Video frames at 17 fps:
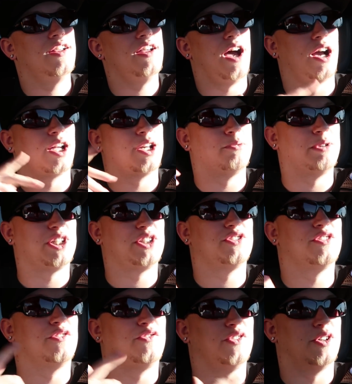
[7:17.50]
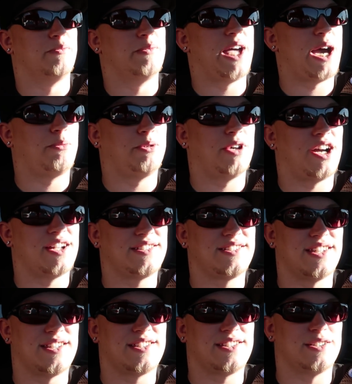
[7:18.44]
I'm going to make sure to film that
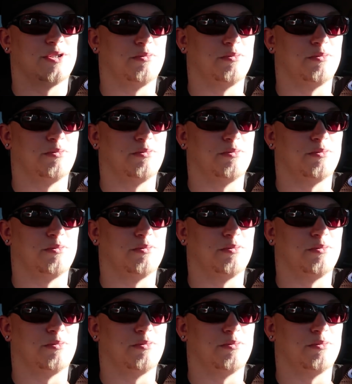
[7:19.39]
process.